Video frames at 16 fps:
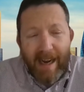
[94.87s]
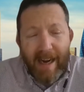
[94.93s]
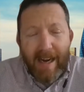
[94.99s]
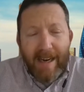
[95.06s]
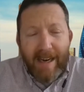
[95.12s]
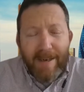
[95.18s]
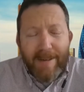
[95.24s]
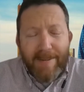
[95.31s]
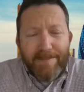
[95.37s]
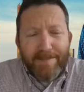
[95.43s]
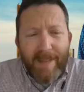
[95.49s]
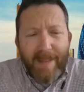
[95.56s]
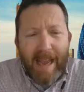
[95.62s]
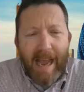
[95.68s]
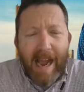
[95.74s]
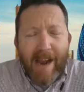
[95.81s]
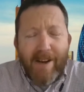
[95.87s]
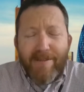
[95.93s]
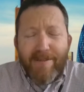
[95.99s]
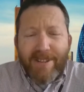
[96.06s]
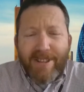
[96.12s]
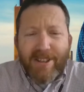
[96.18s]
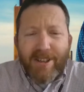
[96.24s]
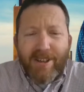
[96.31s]
However,
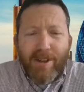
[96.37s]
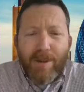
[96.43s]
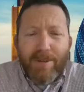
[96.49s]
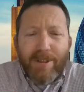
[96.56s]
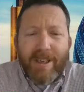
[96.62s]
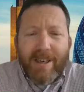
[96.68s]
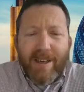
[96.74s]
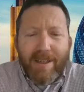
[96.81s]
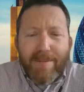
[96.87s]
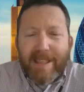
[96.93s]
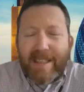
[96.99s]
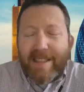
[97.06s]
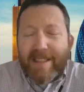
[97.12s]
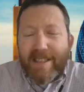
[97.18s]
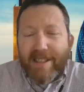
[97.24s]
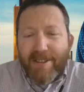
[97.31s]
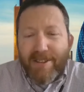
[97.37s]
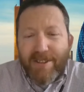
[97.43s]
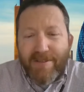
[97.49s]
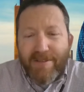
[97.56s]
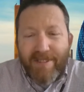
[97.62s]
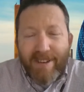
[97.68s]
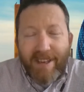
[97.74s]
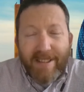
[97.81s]
as the global economy continues to
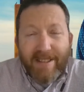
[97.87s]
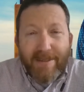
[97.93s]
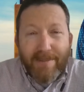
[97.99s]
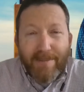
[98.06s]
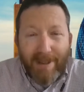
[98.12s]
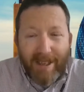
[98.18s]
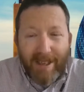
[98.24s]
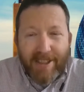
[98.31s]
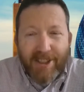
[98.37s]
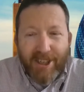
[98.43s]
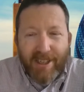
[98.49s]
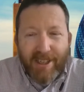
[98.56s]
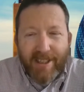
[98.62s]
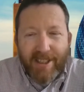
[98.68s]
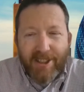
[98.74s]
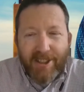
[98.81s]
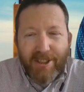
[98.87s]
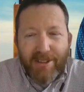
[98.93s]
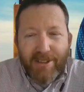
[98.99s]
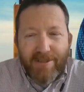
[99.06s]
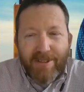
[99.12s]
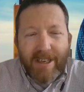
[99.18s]
face supply chain issues,